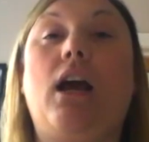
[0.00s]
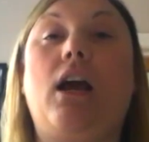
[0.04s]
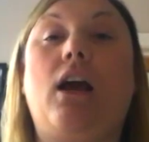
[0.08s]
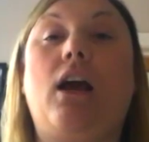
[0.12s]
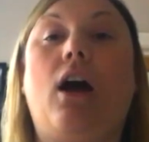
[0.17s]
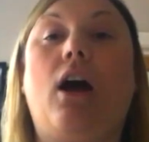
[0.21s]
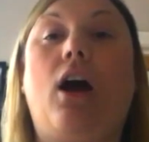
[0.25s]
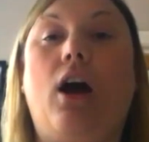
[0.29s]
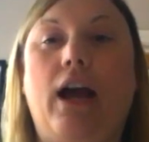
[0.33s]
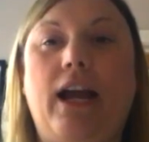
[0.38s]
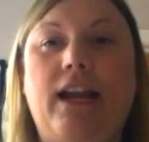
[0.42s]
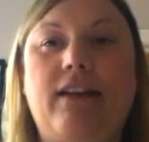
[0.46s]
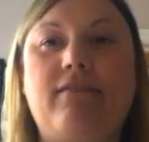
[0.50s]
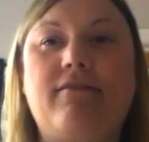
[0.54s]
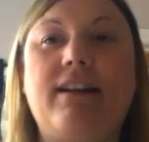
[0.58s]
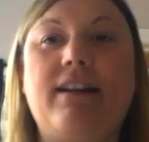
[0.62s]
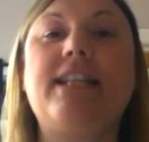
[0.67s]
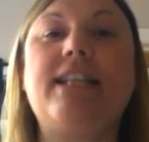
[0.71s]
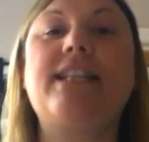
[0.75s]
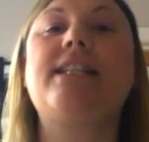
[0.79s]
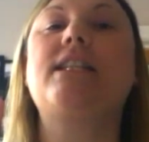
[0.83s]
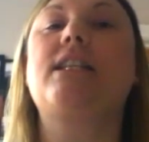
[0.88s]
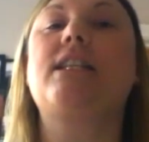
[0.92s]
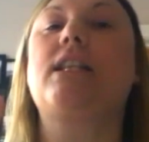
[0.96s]

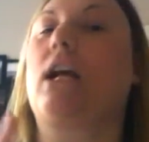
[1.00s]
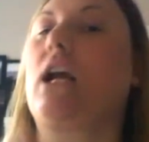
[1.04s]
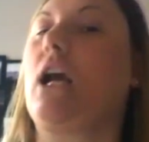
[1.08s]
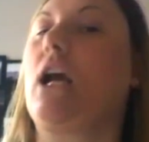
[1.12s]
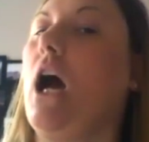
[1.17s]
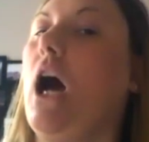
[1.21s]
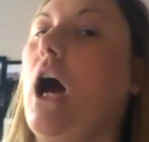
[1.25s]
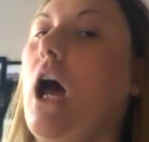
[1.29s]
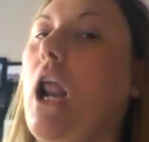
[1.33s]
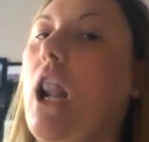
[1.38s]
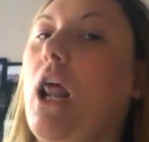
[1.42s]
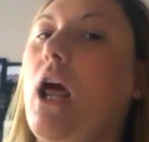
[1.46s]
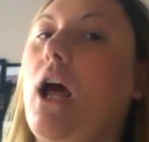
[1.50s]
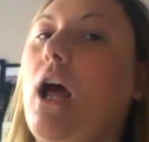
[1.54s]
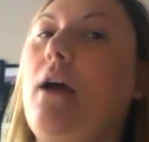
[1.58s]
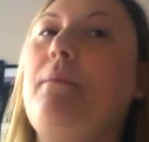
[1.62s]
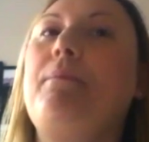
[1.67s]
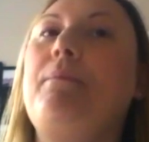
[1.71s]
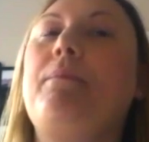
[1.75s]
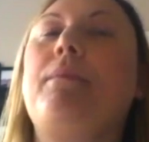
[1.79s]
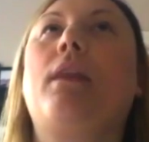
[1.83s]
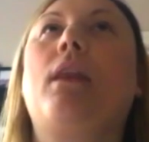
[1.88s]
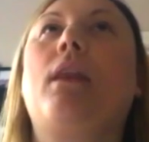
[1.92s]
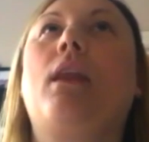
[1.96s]
iris, the colour,
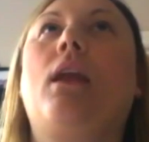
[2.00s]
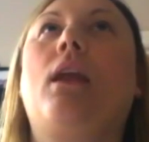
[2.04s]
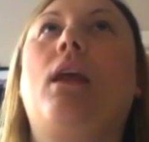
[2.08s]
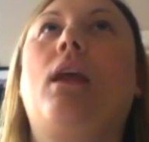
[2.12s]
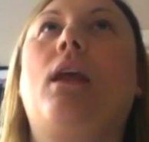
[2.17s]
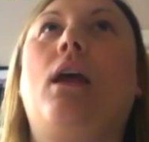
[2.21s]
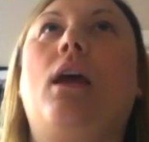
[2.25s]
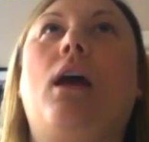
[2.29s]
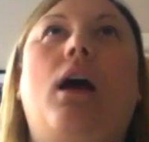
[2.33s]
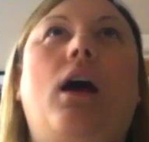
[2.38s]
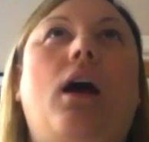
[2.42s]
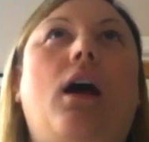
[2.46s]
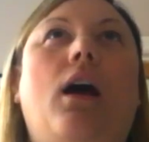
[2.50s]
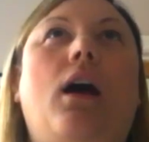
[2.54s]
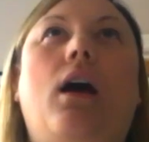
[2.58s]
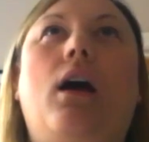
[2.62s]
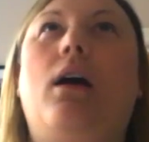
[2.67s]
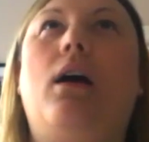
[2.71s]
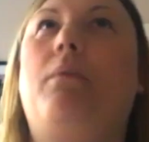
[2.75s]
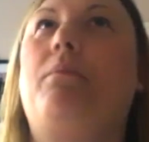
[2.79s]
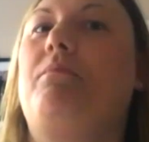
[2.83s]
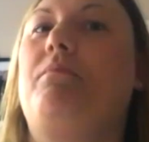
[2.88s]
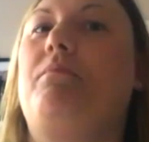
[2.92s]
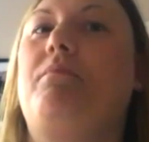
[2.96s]

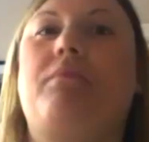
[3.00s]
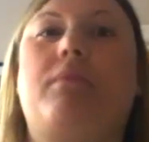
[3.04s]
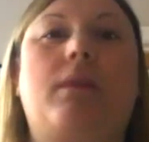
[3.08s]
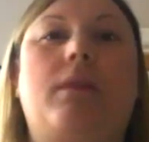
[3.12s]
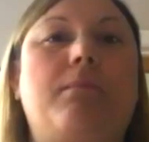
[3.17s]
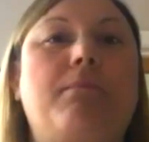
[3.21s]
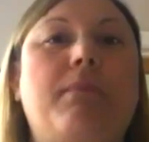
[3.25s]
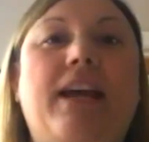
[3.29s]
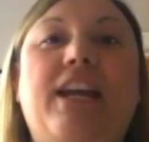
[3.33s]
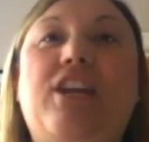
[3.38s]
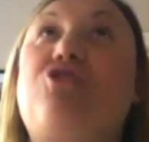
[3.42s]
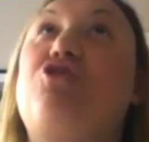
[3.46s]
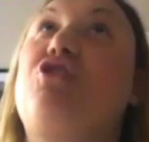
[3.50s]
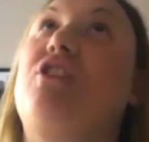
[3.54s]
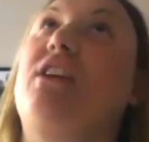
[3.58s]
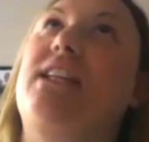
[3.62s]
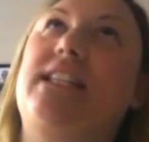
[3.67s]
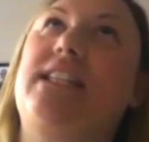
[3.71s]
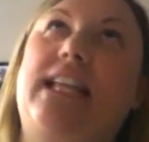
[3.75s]
the matrix,